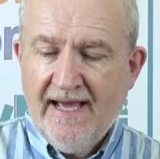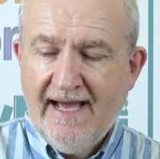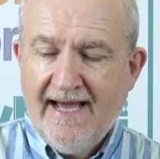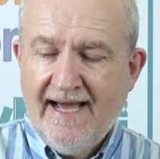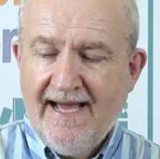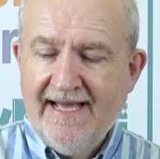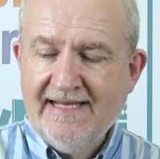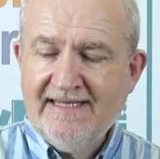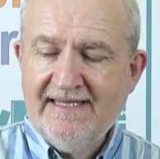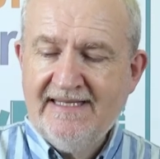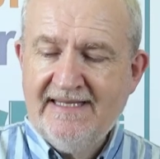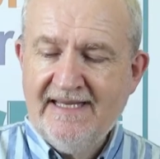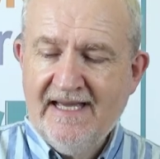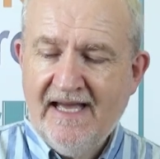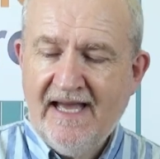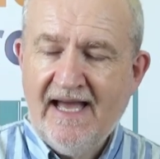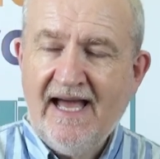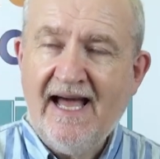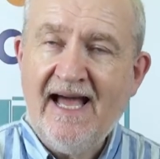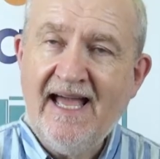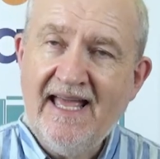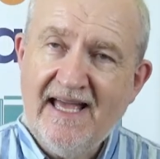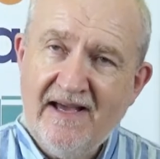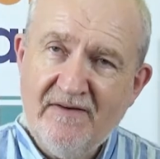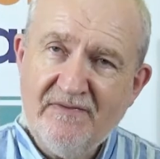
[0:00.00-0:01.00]
And uh,
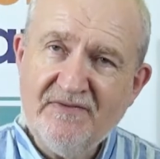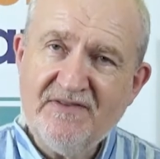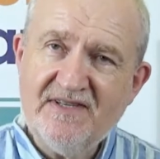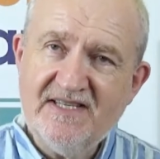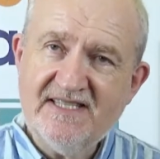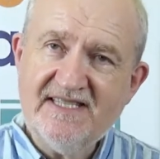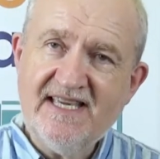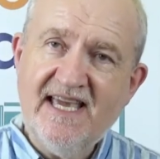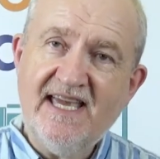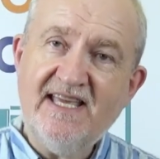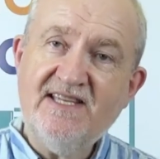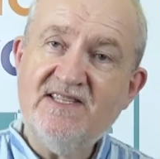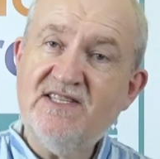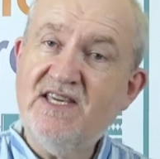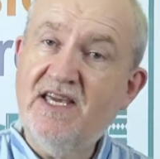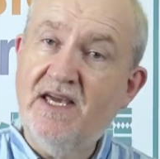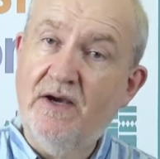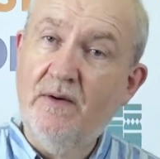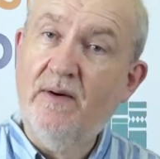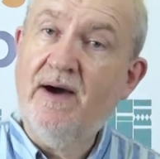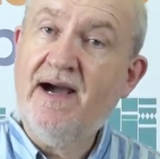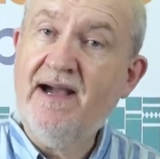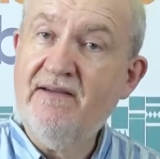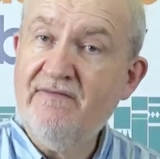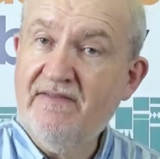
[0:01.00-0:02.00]
I have to say to
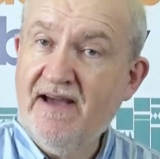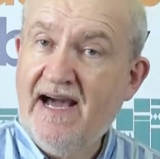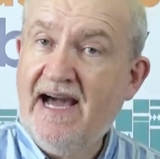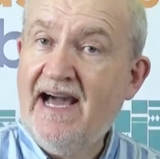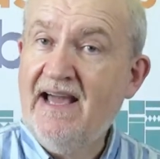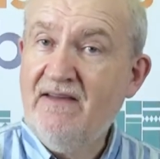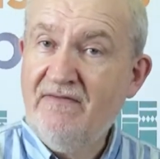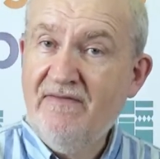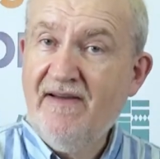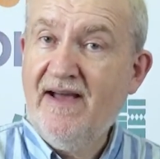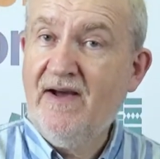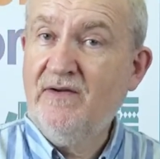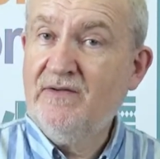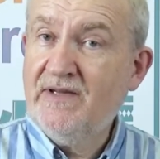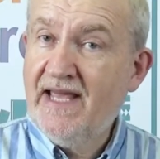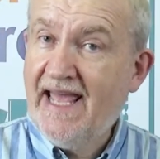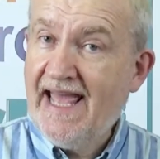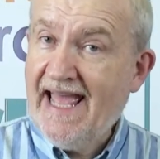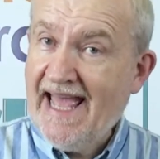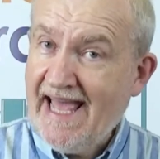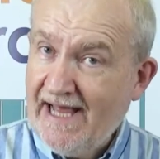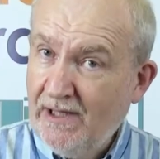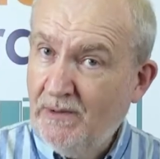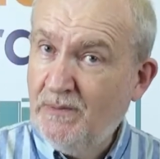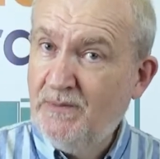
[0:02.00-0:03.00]
you, I've, I found it
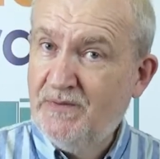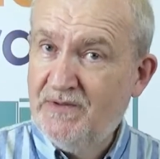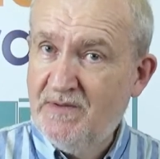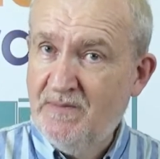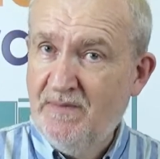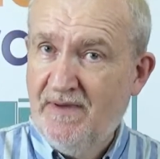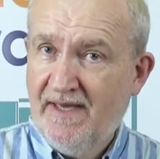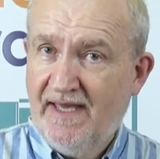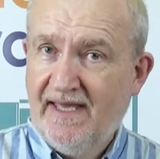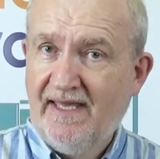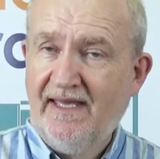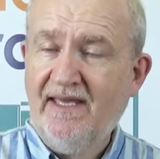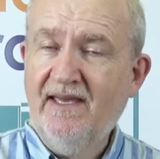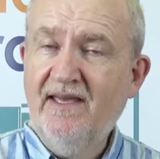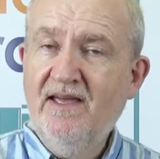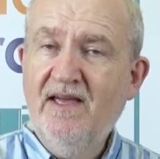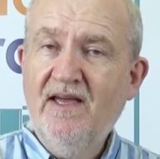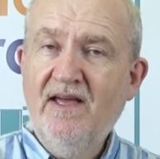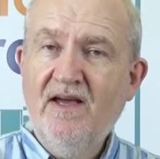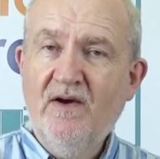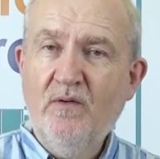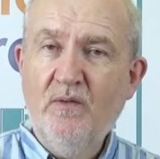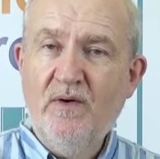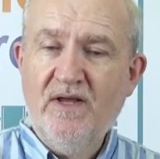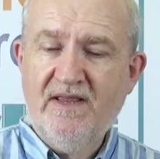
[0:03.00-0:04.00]
helped me
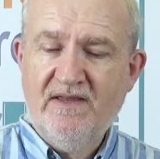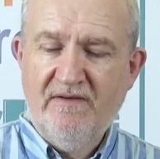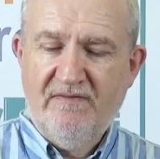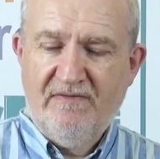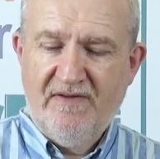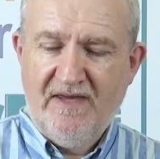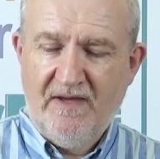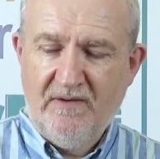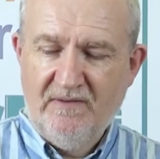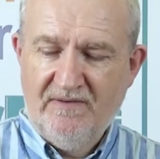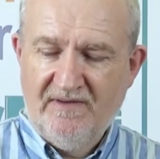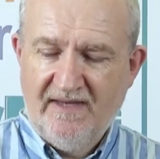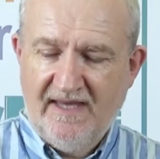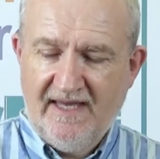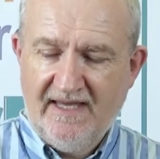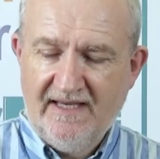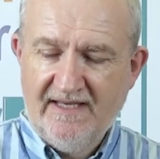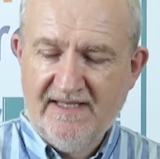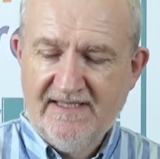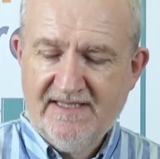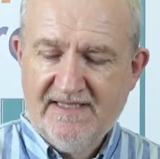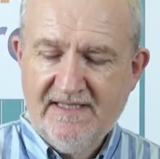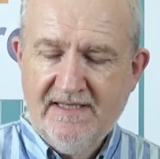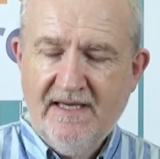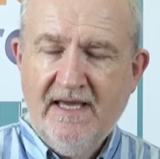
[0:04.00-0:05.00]
with a few
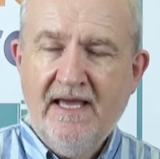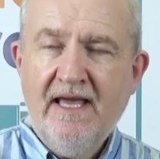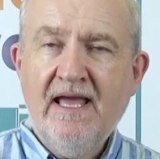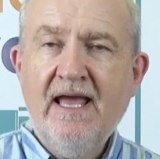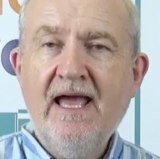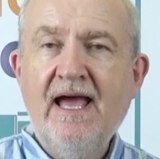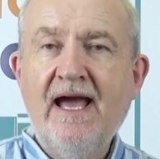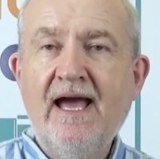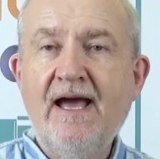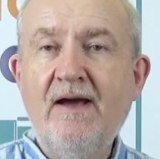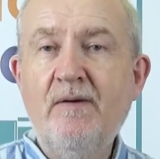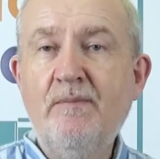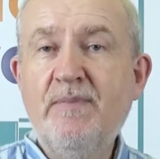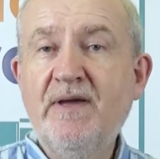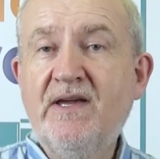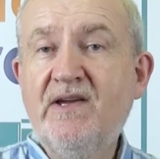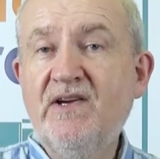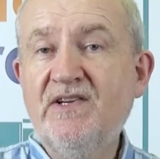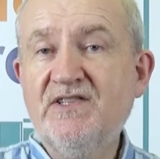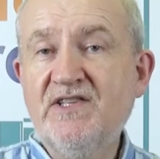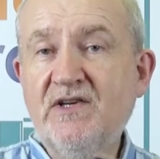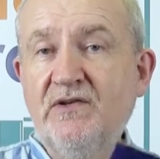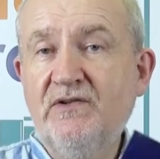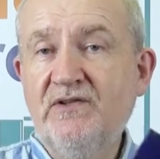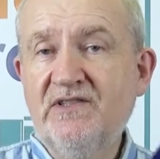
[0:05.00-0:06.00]
things uh,
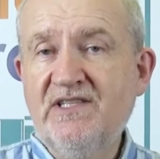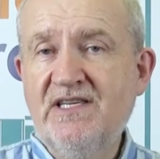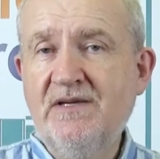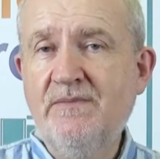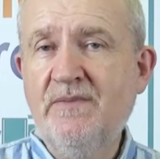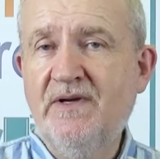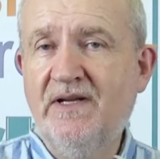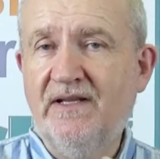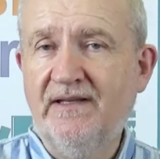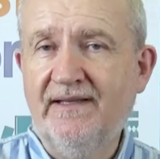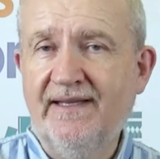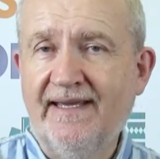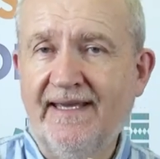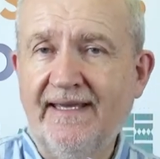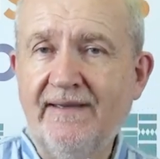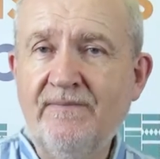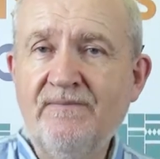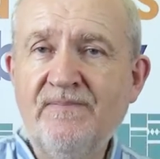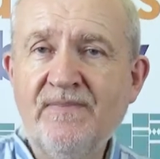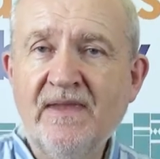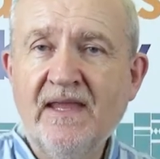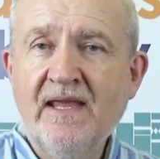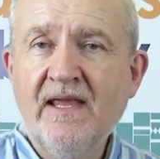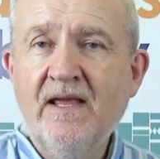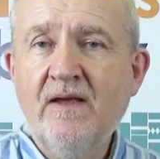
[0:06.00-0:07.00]
because
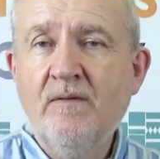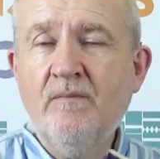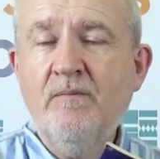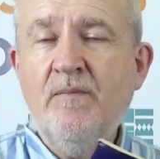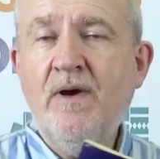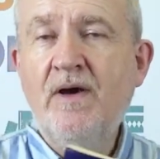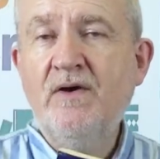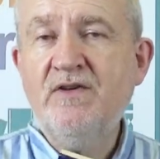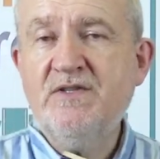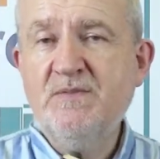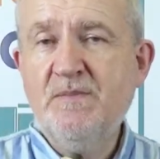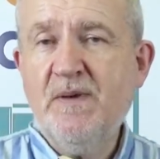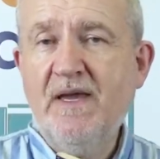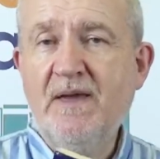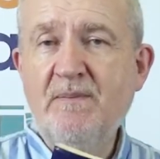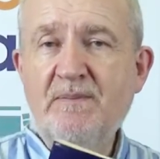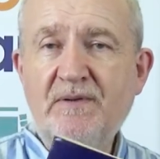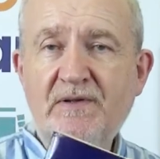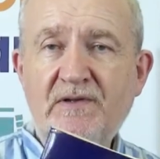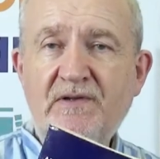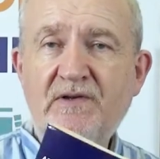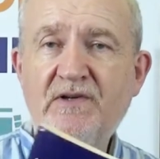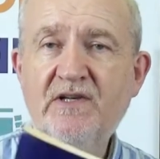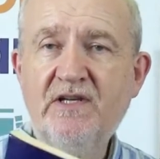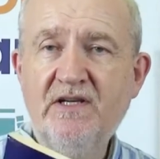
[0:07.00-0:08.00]
ultimately, most
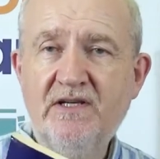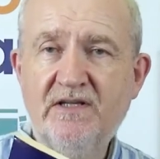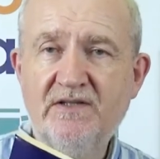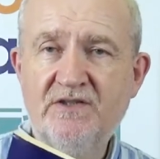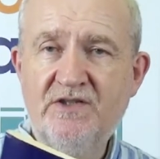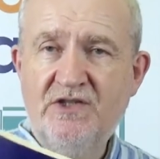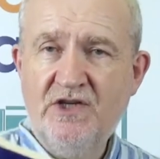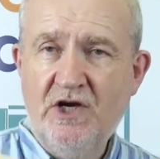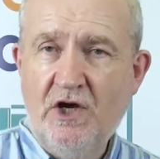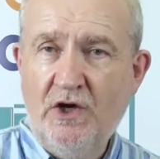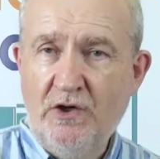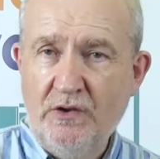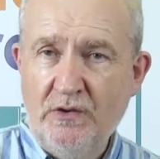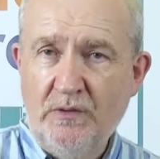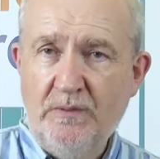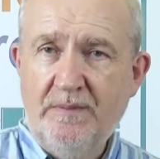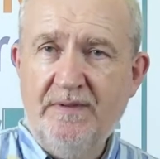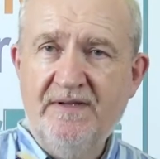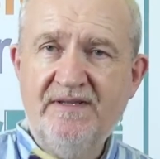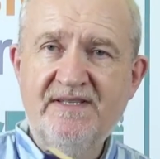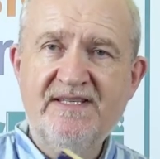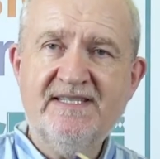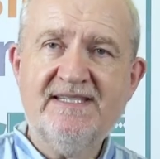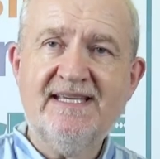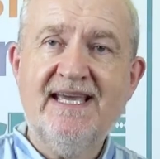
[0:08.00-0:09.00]
people look at Job
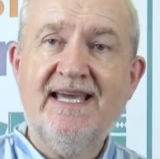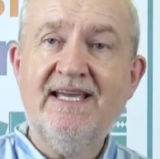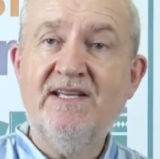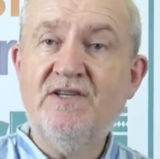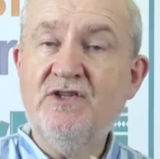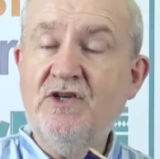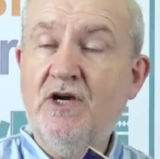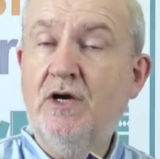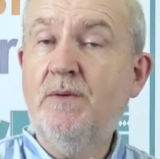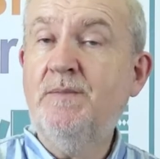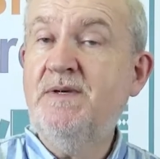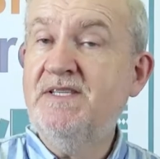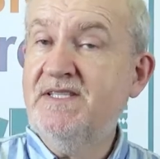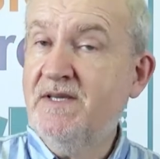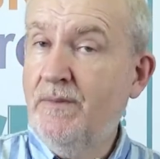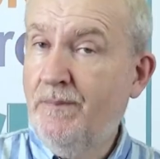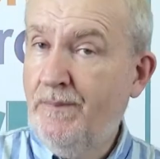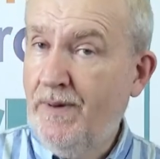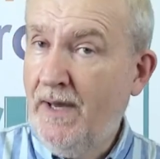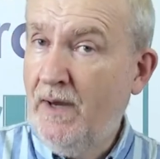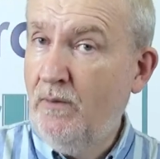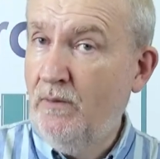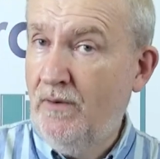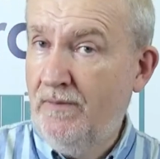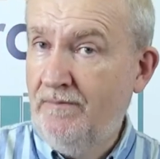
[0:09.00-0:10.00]
and say Job is a
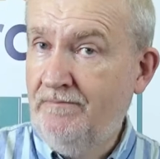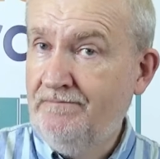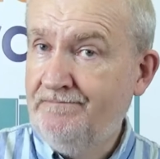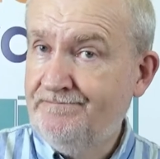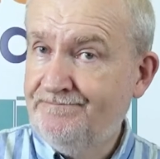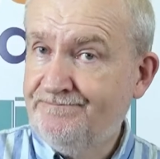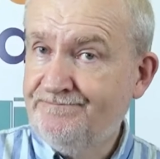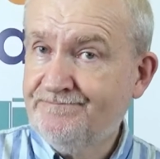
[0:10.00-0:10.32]
poem